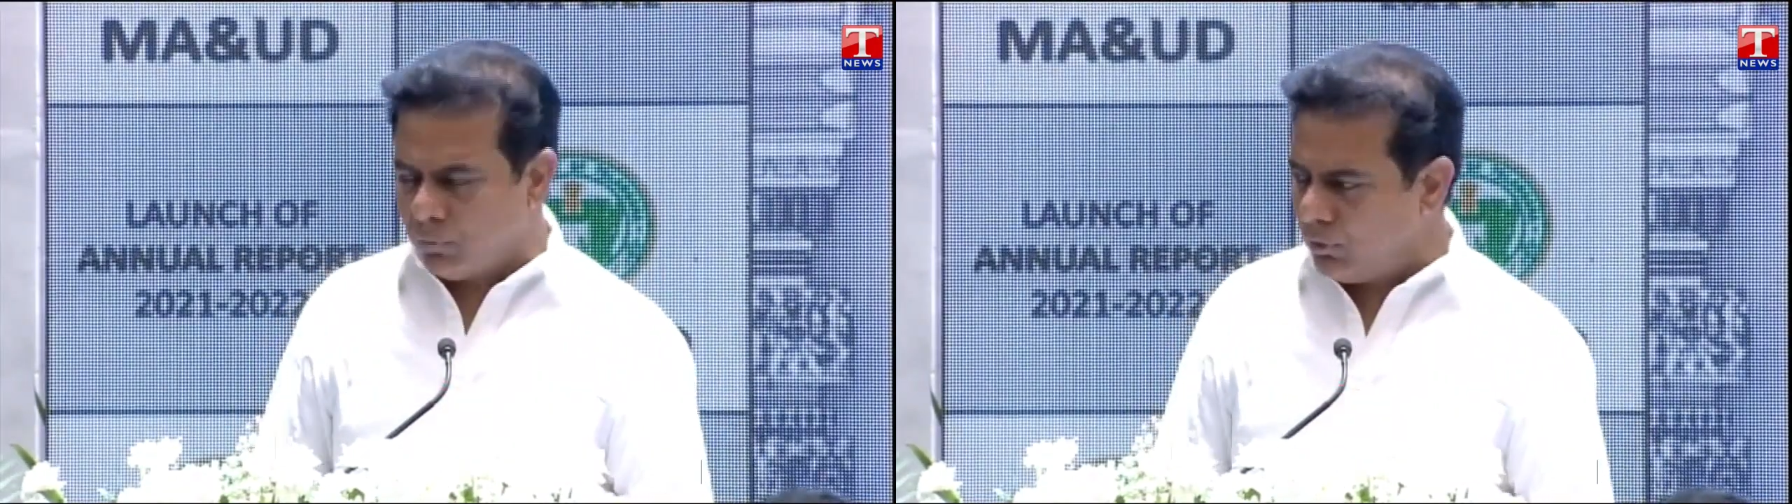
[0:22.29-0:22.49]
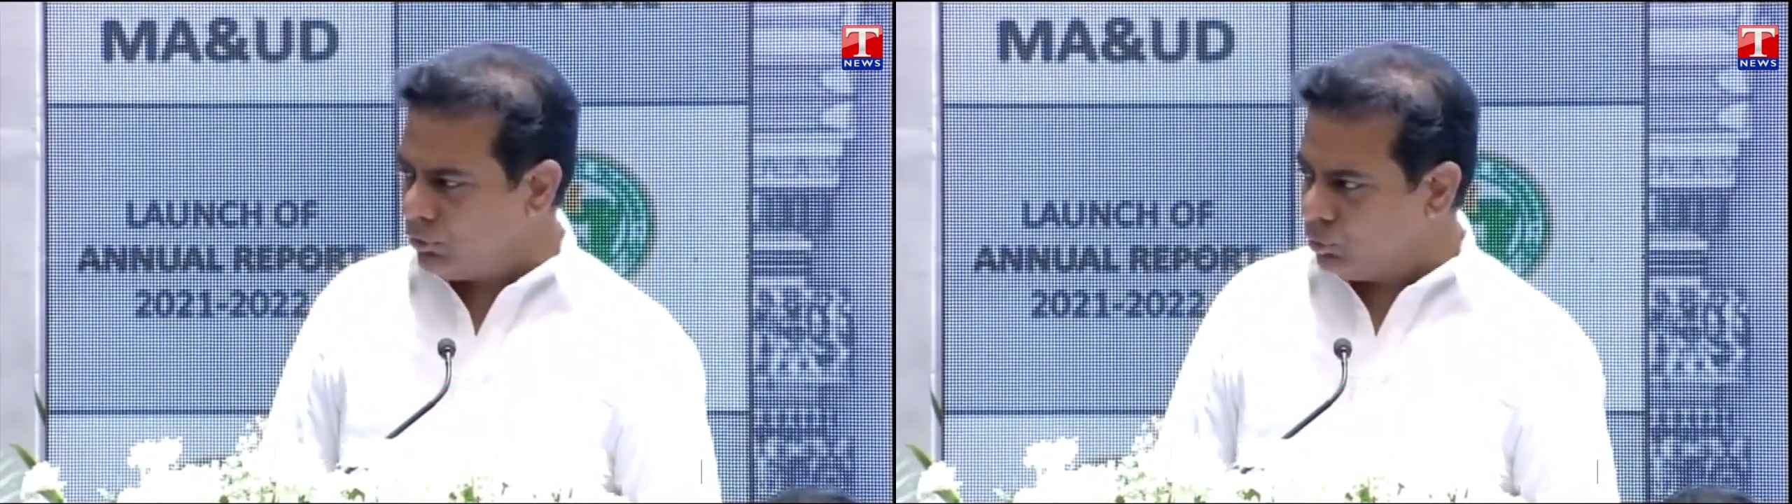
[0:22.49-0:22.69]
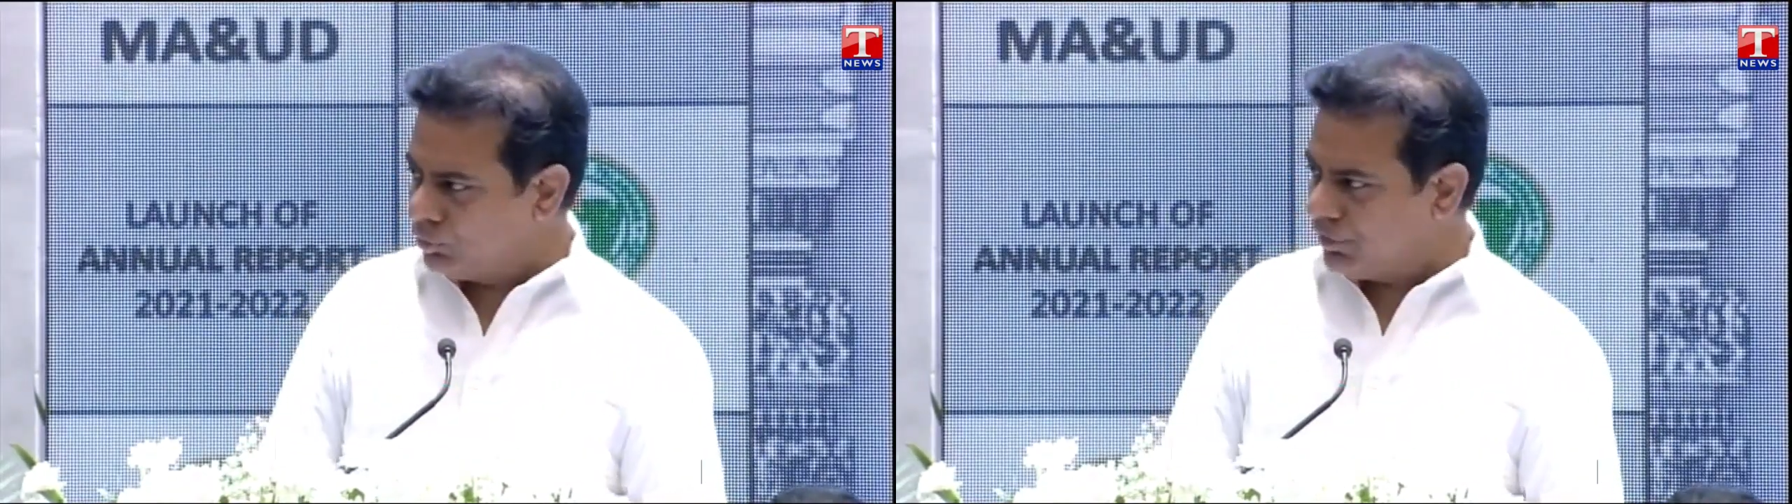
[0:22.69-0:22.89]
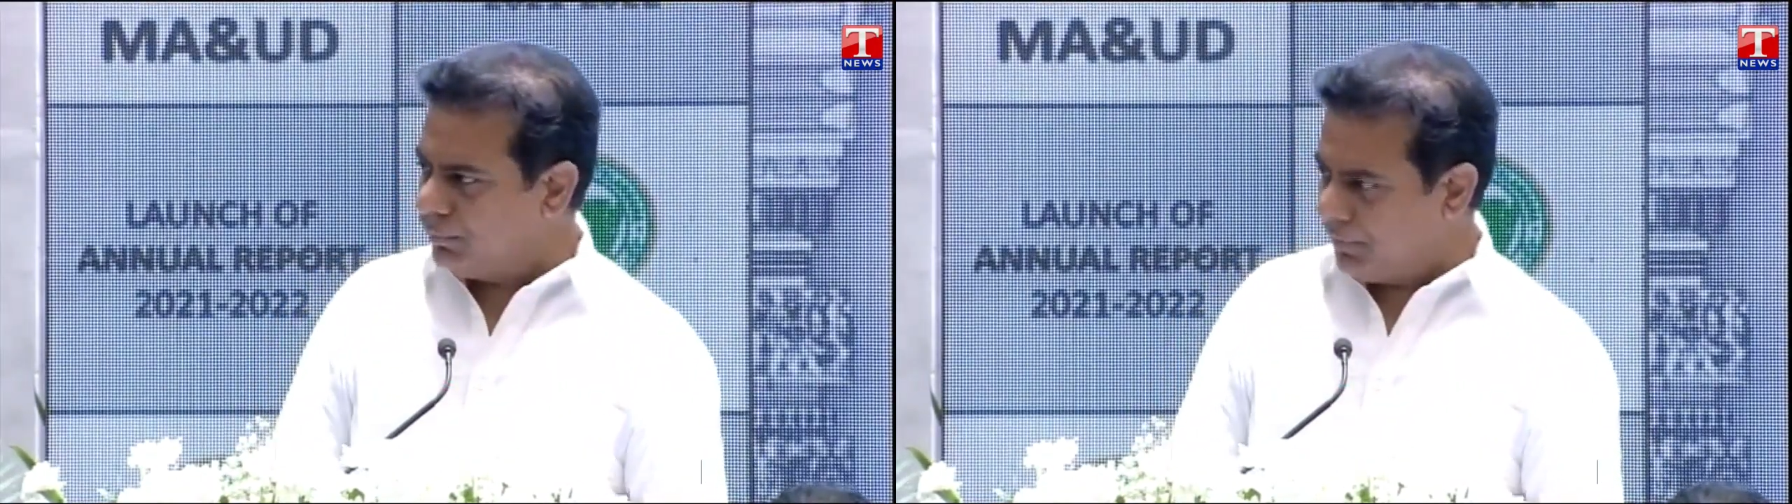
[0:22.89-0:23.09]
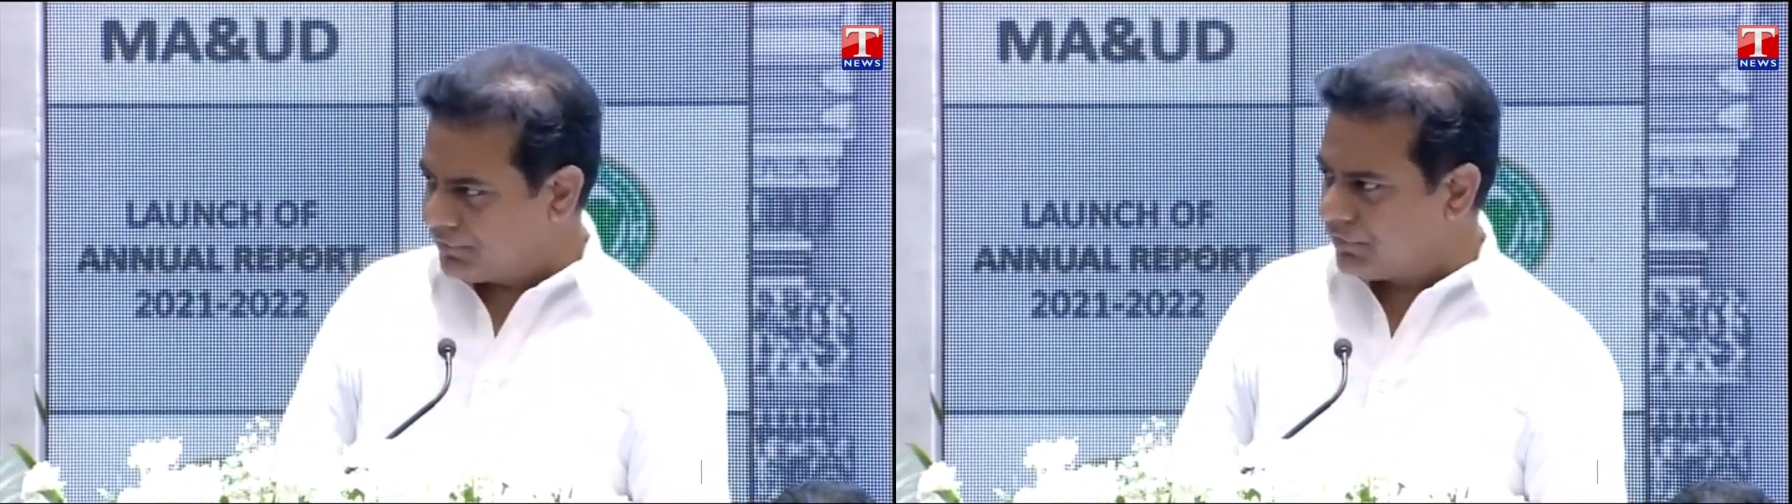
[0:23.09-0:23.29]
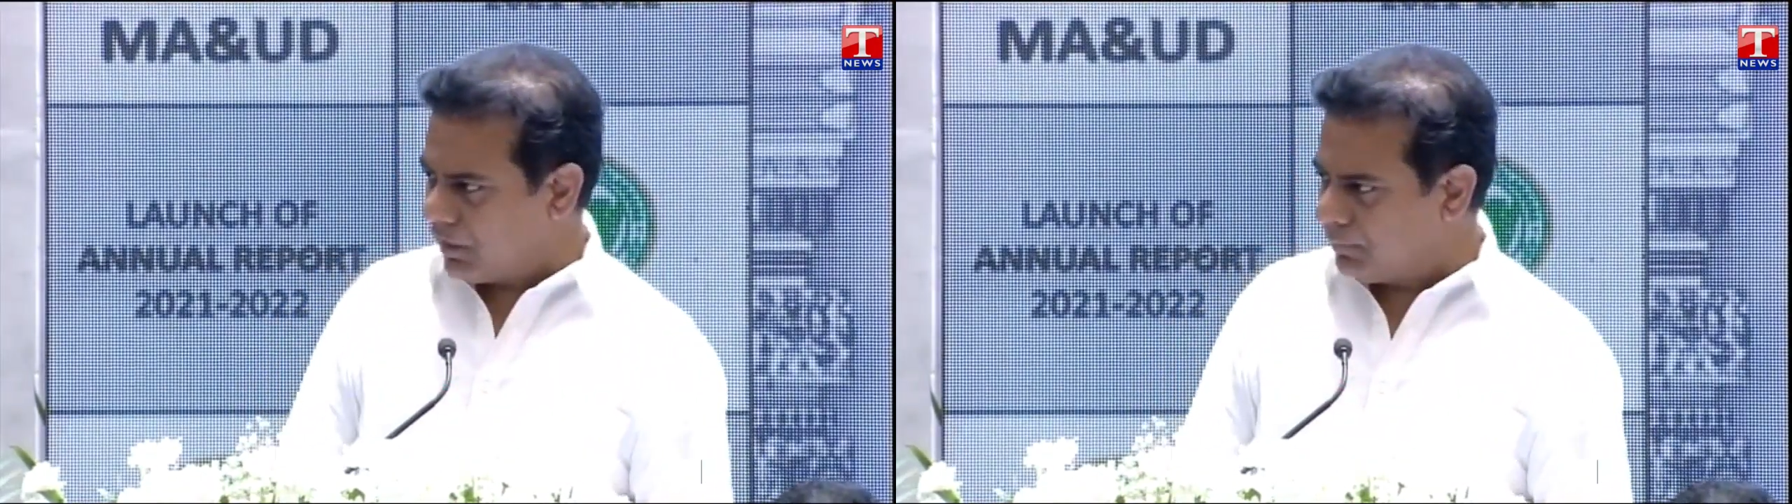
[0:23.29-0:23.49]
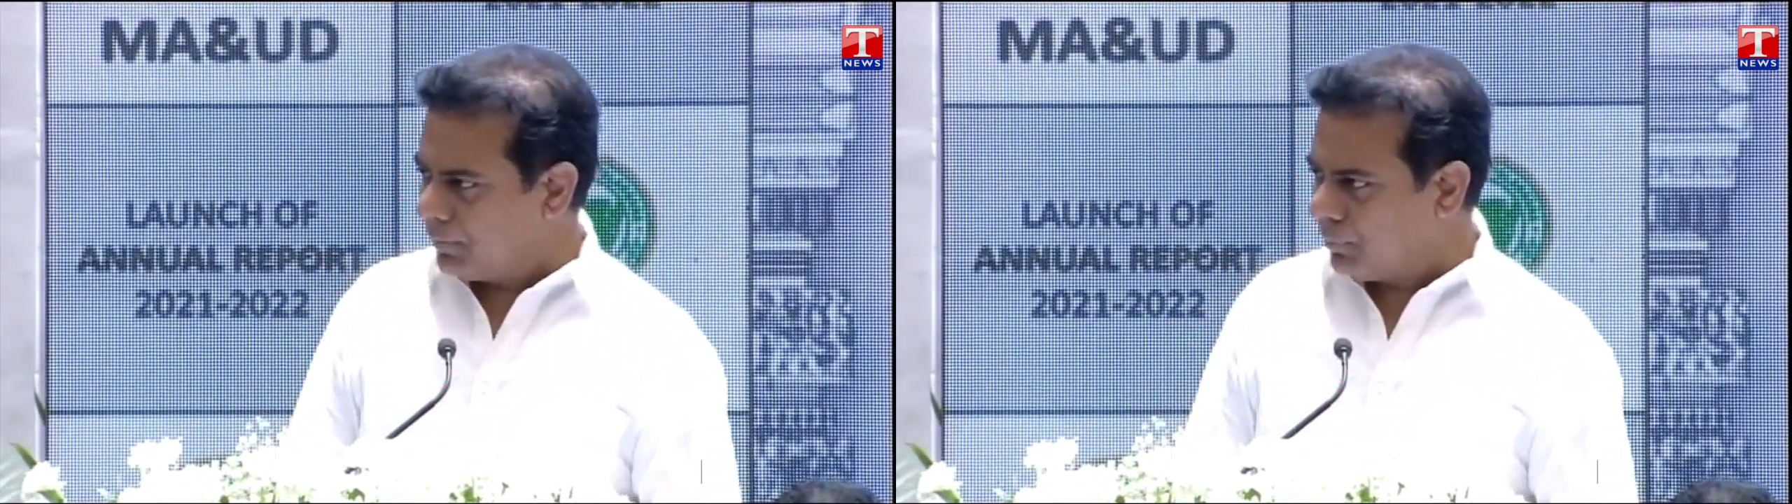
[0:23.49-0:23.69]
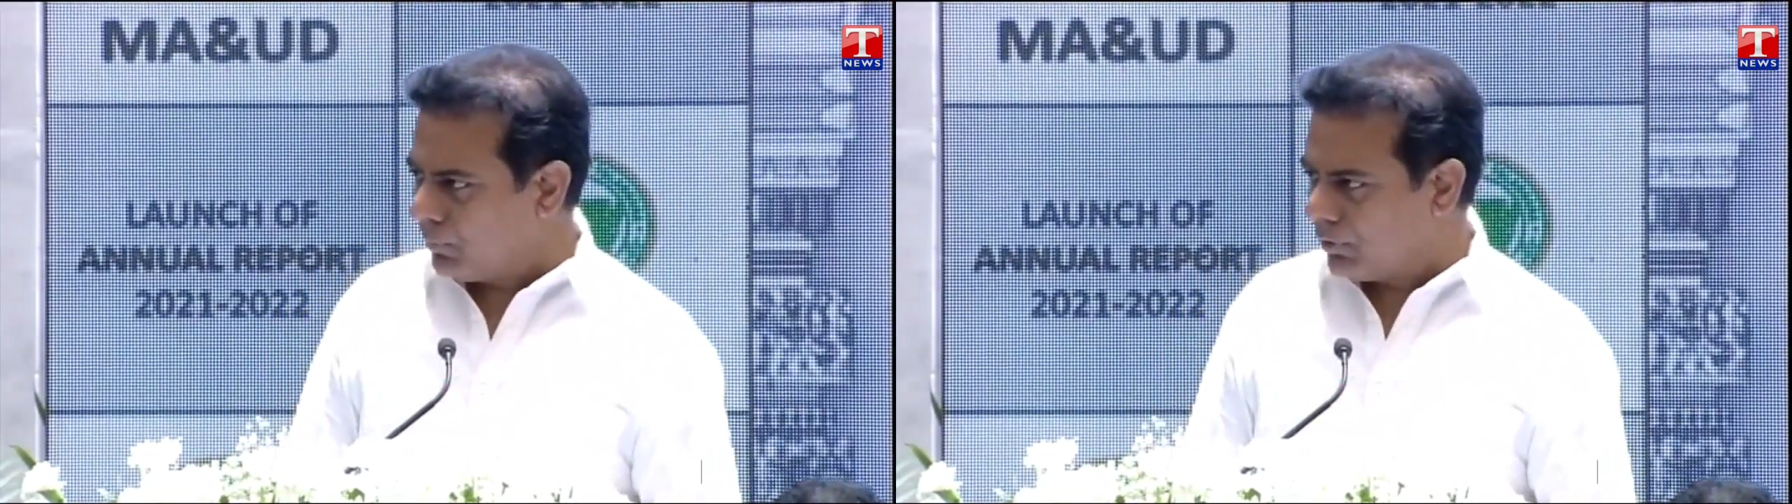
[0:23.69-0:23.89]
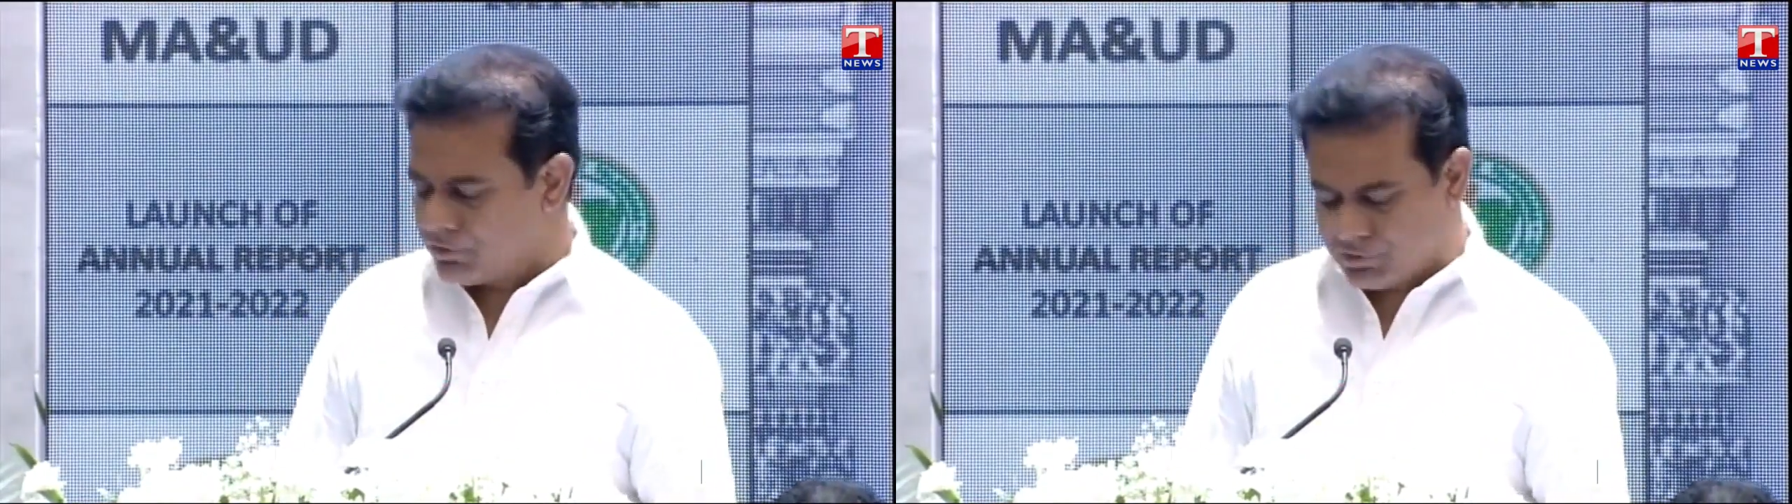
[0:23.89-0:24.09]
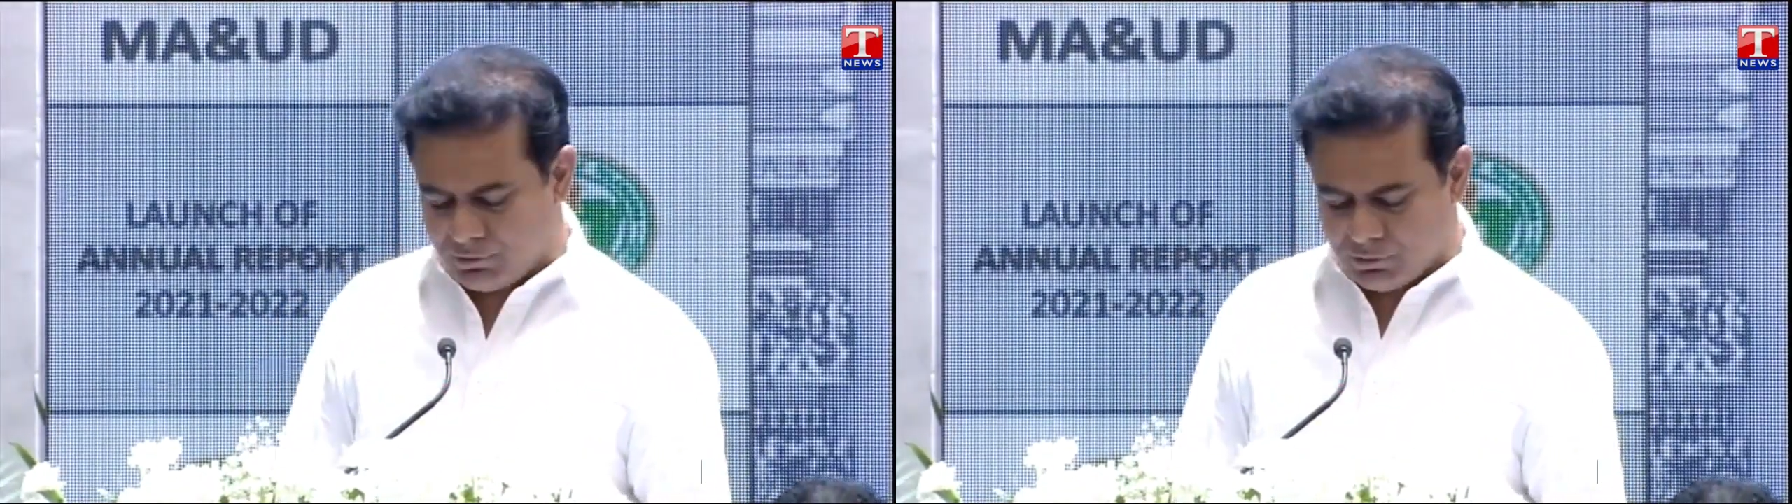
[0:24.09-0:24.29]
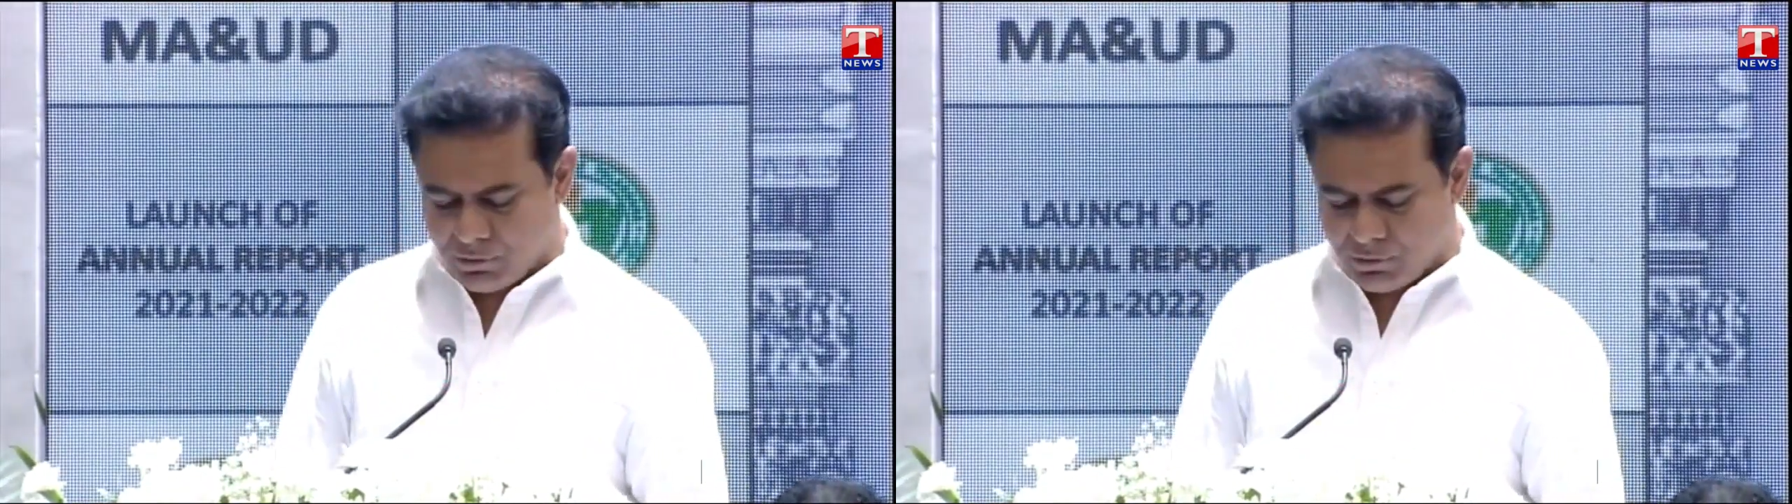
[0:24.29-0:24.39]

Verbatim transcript: point two three percent urban population.